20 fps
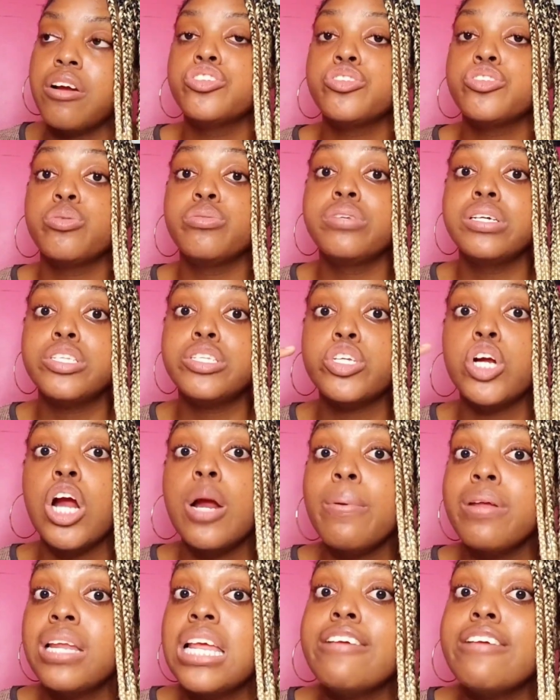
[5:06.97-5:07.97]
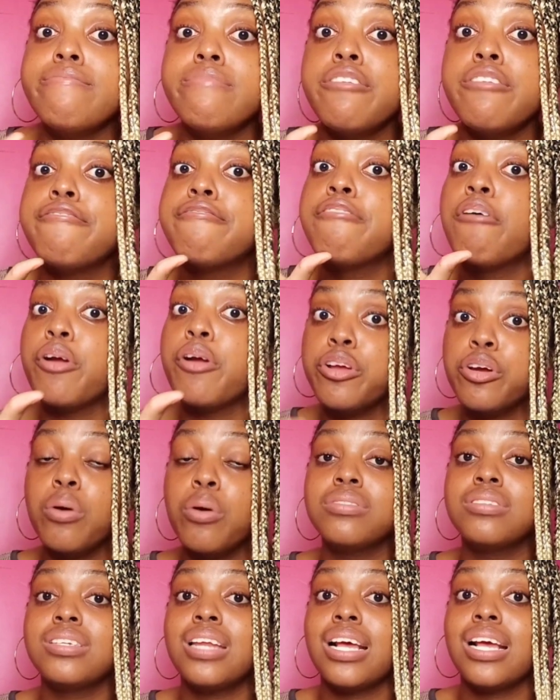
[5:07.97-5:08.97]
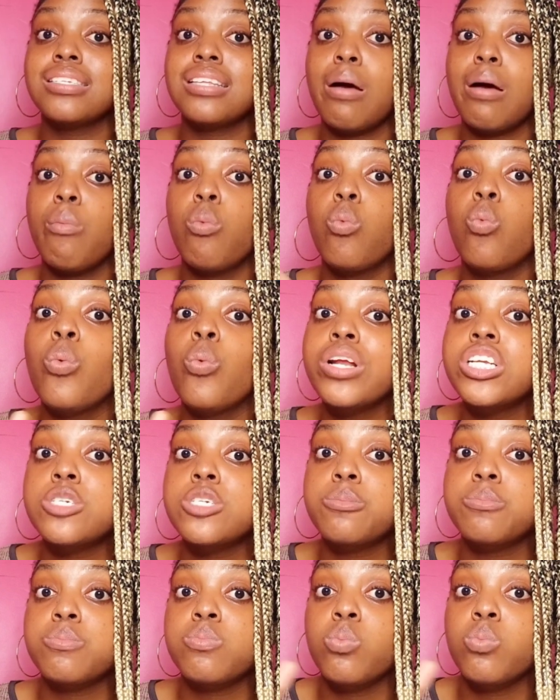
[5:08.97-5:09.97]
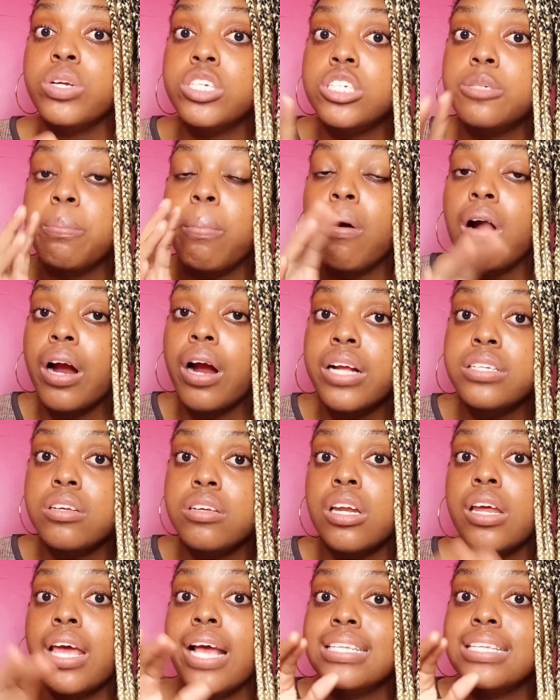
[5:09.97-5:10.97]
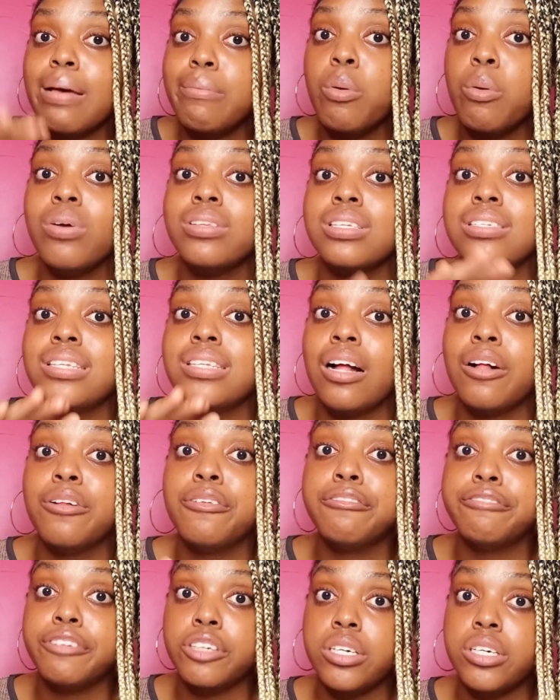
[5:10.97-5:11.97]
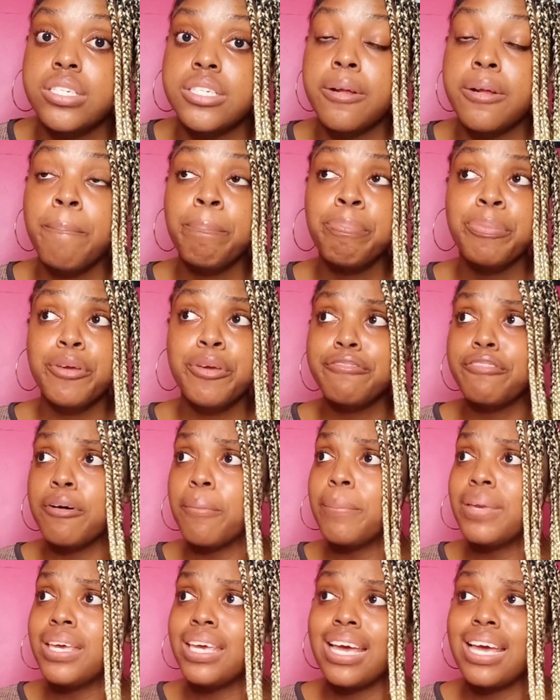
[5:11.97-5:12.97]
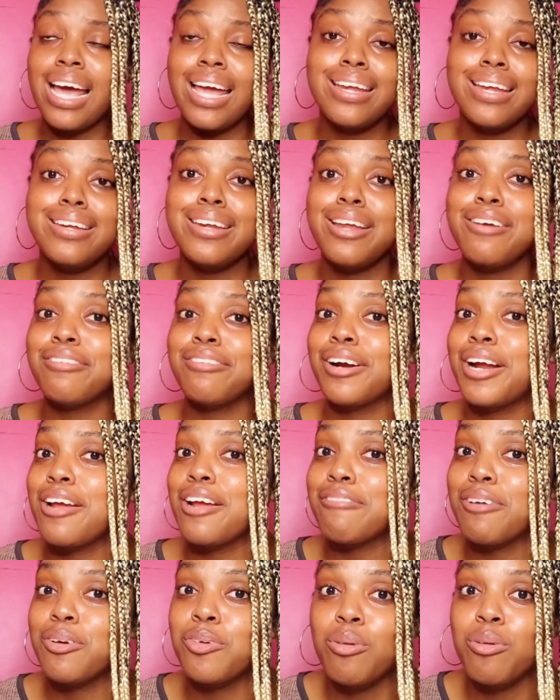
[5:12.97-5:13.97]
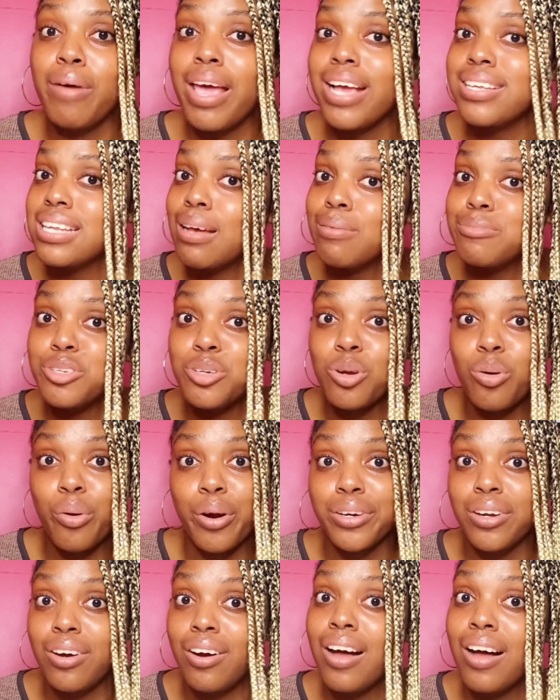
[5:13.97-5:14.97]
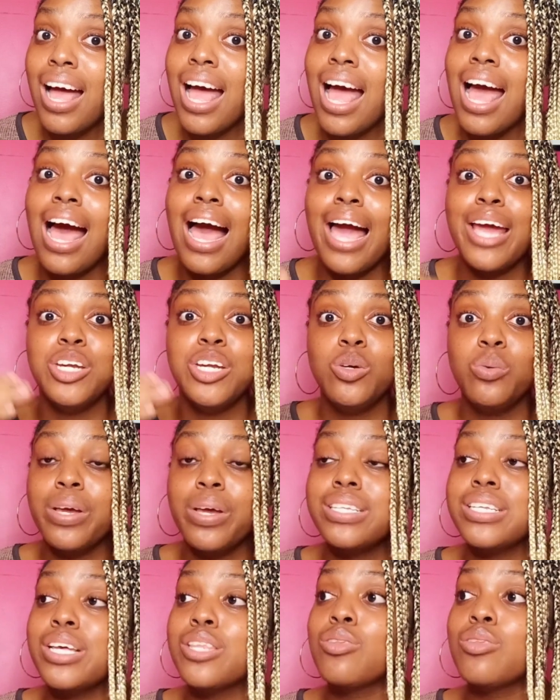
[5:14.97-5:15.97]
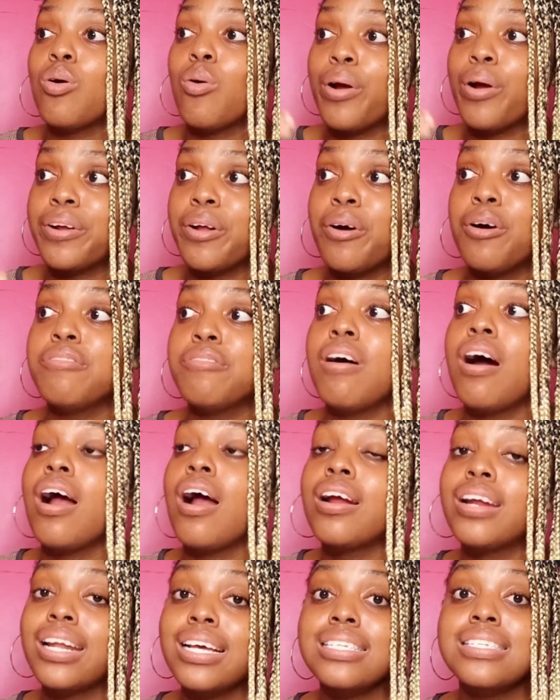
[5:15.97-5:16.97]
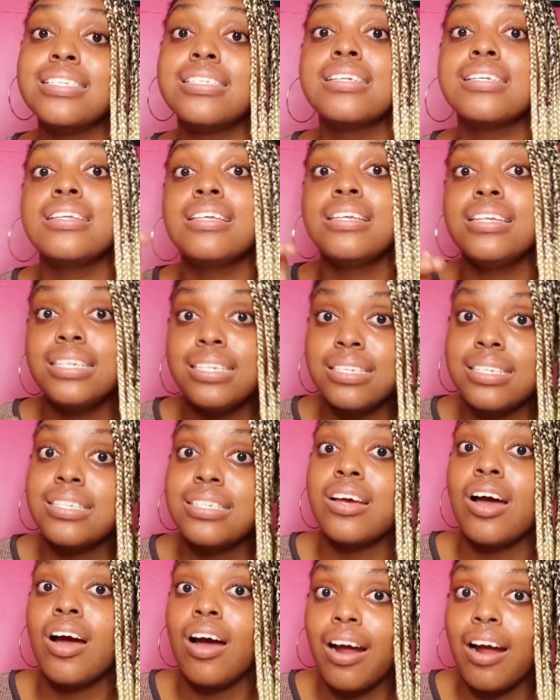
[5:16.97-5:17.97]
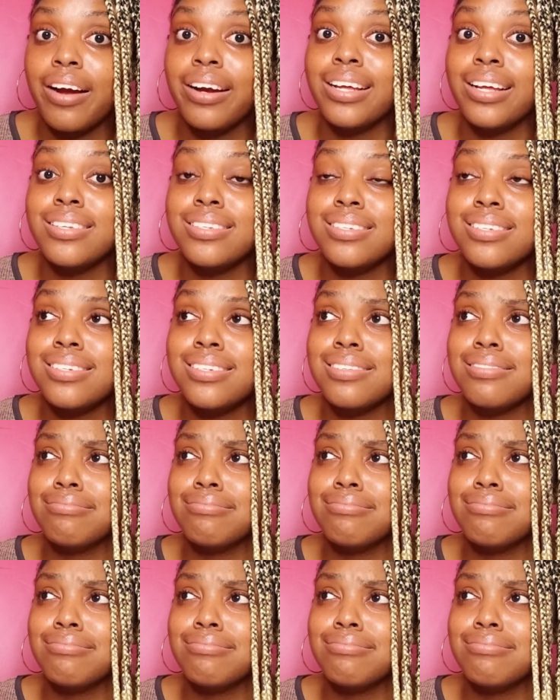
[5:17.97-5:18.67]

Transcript: So determine even before you go to the exam which parts of the exam you want to tackle first. For me, I never ever do my exams in order. I do it in the order of hardest to least hardest.